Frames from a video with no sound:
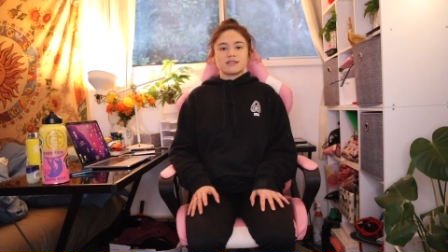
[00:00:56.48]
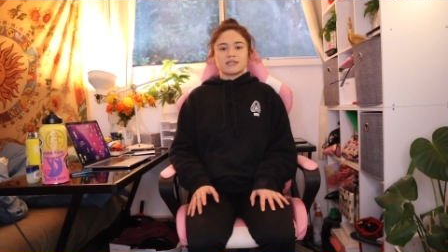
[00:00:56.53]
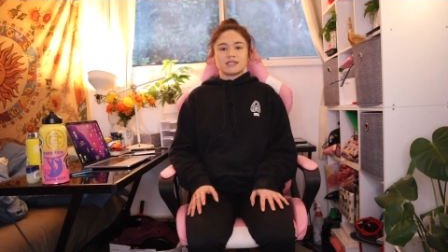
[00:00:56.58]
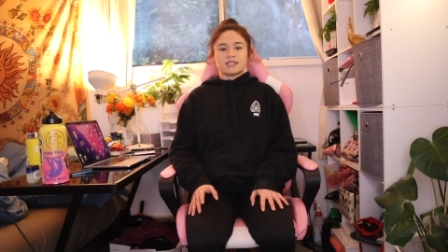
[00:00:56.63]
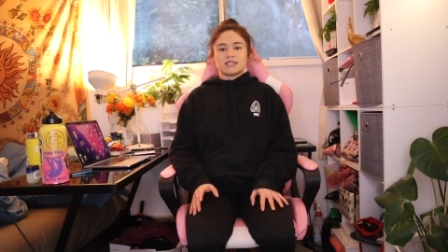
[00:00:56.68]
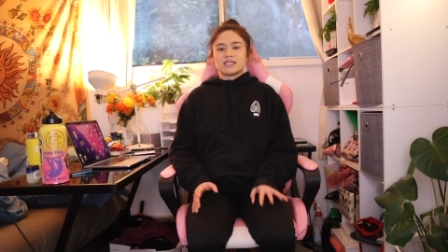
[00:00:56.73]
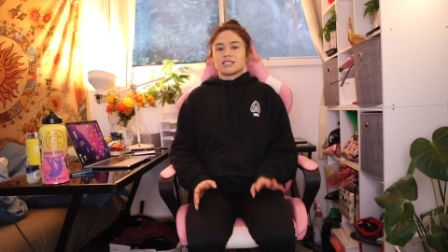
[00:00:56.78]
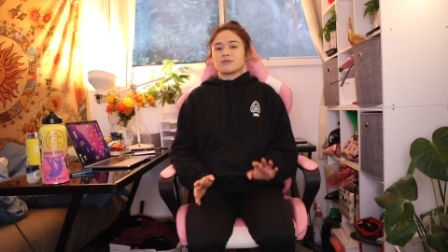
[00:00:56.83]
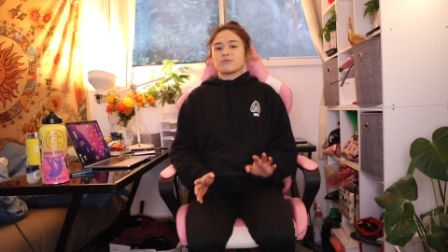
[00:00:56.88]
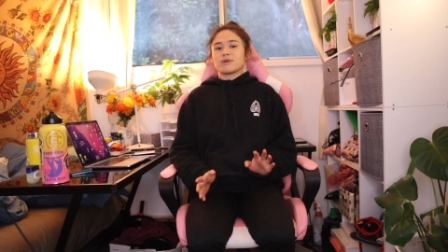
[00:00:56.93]

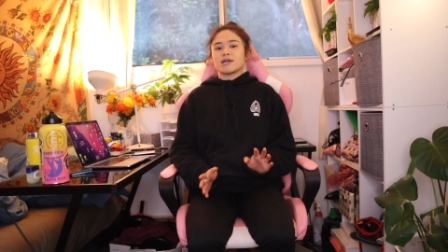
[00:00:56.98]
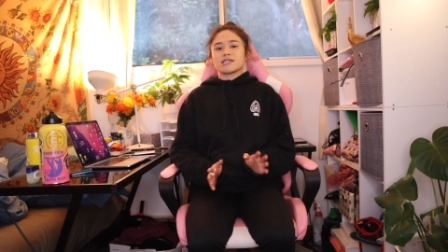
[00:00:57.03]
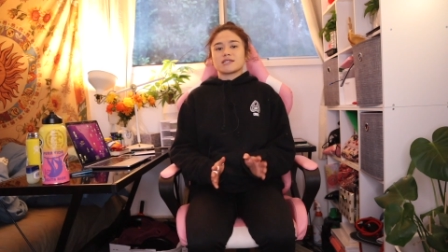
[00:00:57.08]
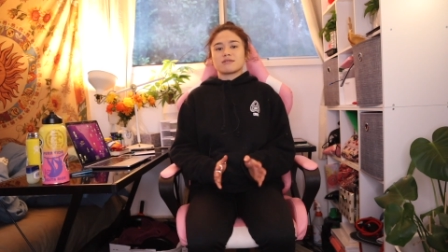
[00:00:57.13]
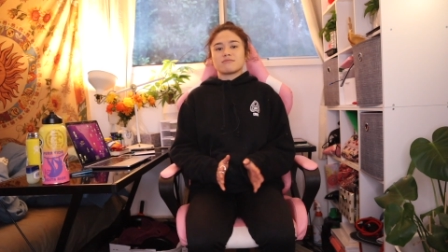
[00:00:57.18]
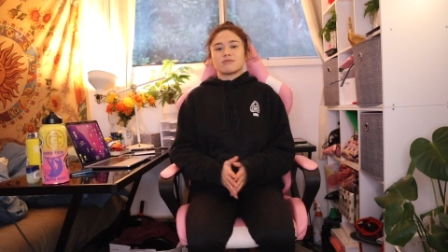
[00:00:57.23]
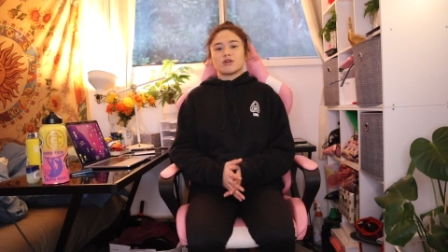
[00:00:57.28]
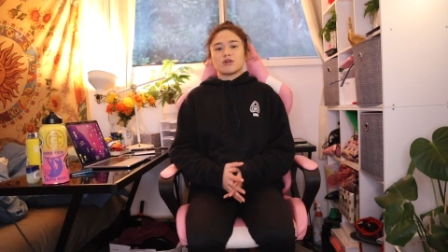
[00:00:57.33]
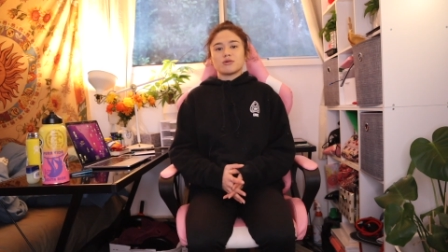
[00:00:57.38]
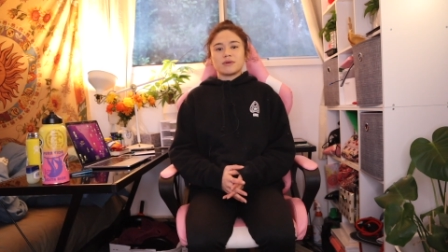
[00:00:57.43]
into this
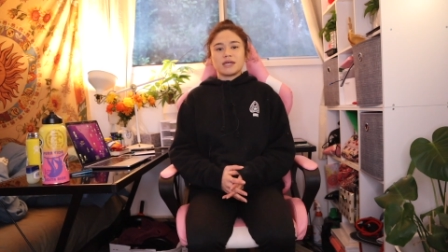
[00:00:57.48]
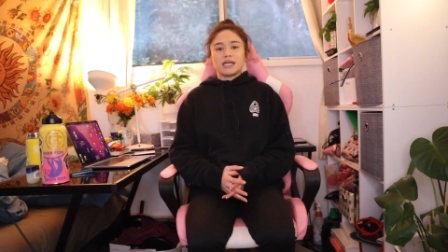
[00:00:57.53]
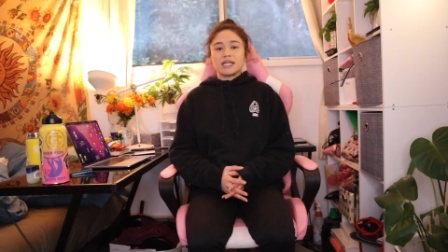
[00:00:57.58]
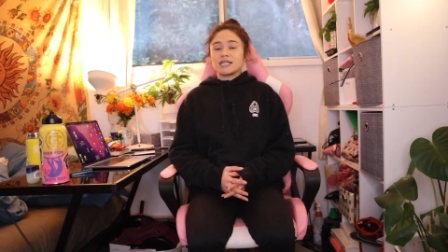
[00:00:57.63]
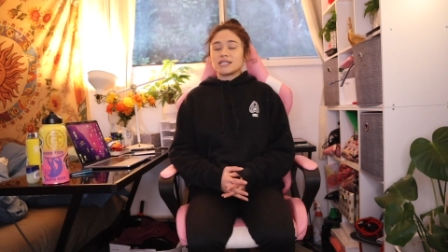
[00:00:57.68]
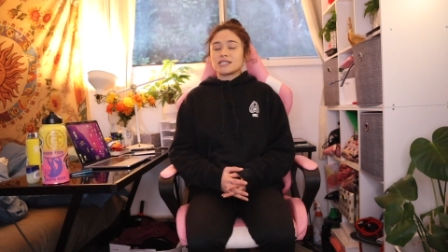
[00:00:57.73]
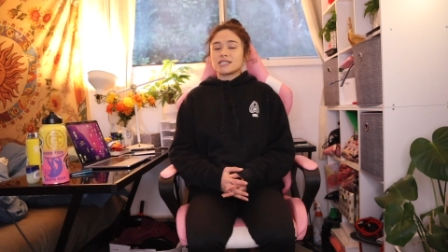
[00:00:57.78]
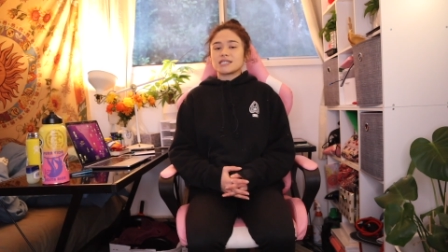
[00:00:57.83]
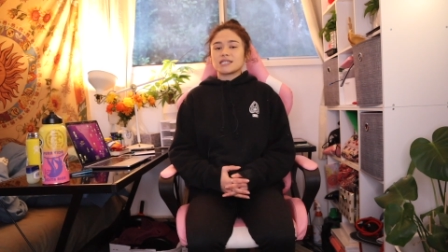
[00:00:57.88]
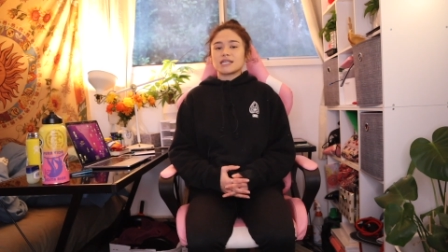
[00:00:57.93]
present
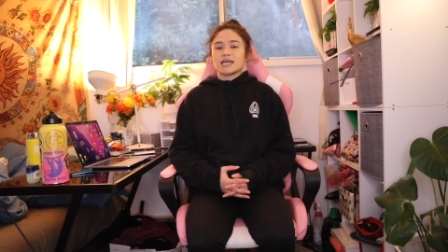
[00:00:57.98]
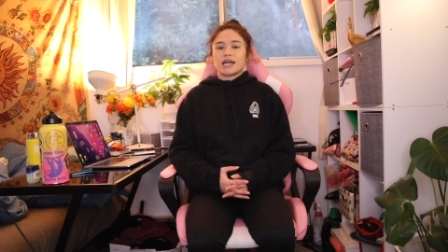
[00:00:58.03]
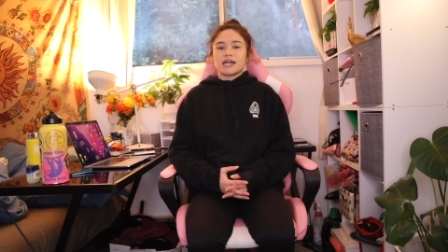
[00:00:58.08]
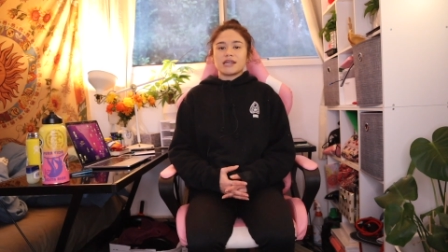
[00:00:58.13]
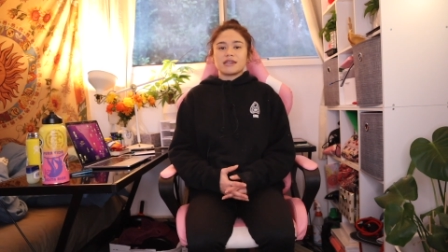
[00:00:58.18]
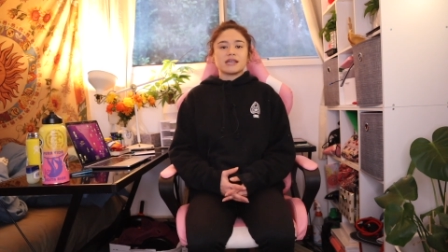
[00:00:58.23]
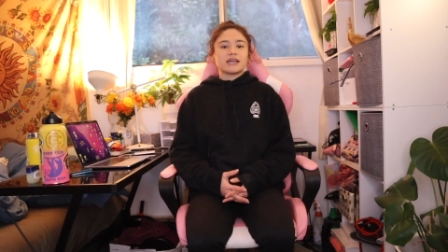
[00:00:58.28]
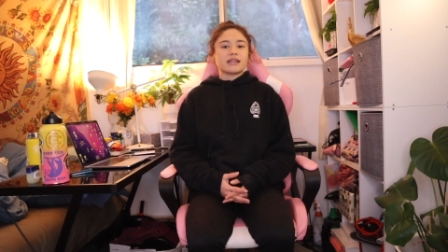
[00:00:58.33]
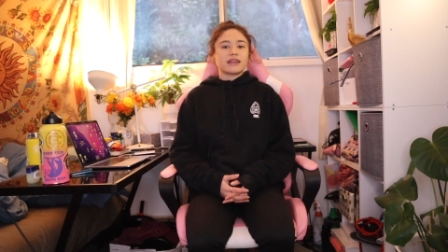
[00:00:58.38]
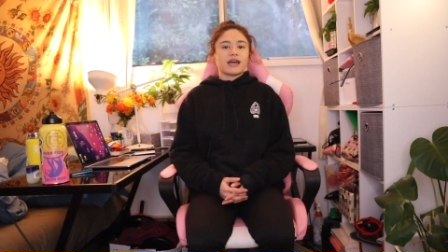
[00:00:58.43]
moment. I
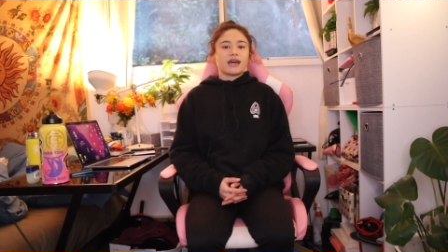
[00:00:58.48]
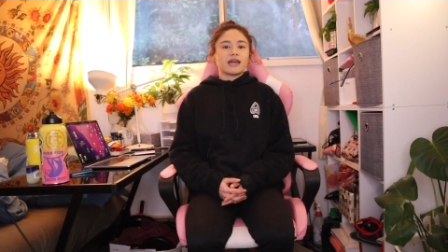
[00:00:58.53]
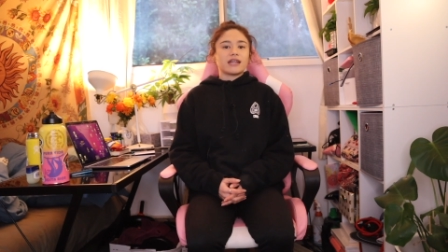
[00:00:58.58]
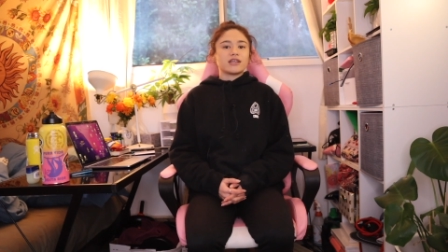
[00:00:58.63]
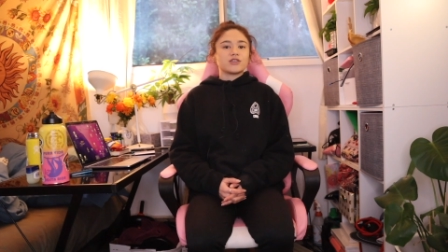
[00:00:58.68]
think that